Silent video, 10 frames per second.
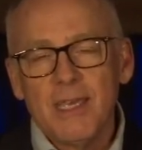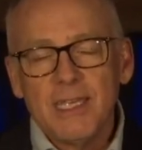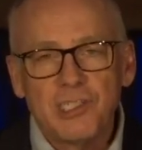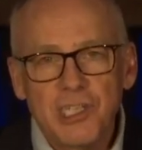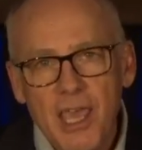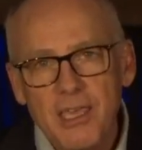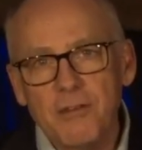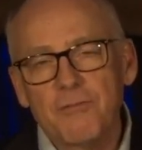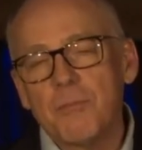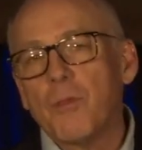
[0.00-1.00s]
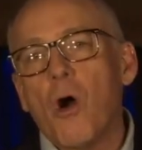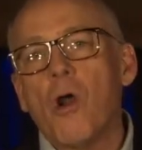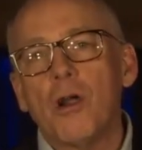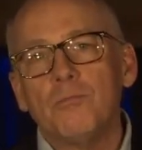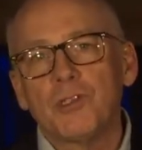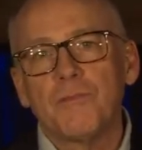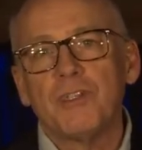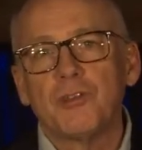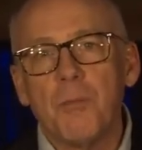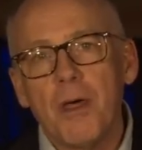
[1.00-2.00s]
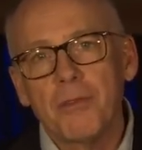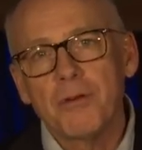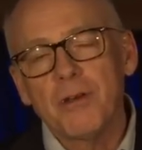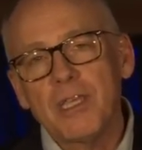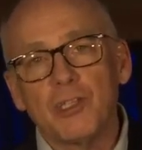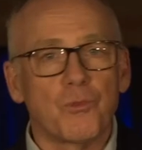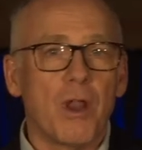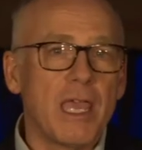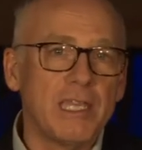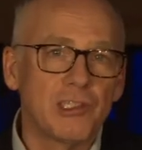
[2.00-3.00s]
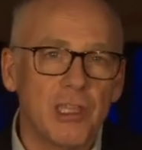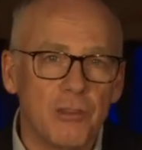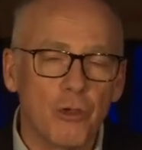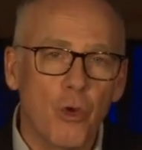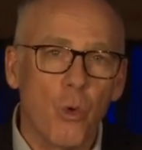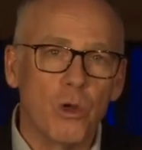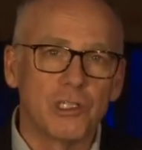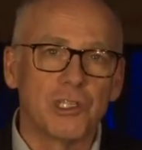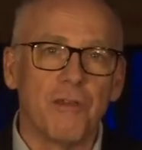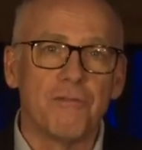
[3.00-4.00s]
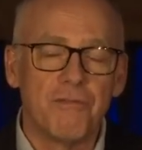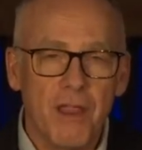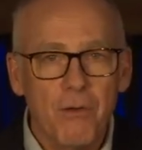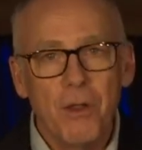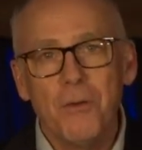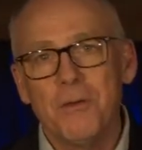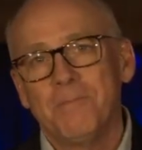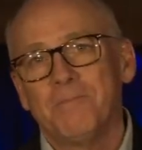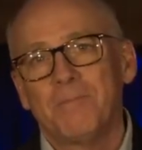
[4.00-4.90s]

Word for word: he's taken from the arms of his mother, he's raised in the courts of Pharaoh.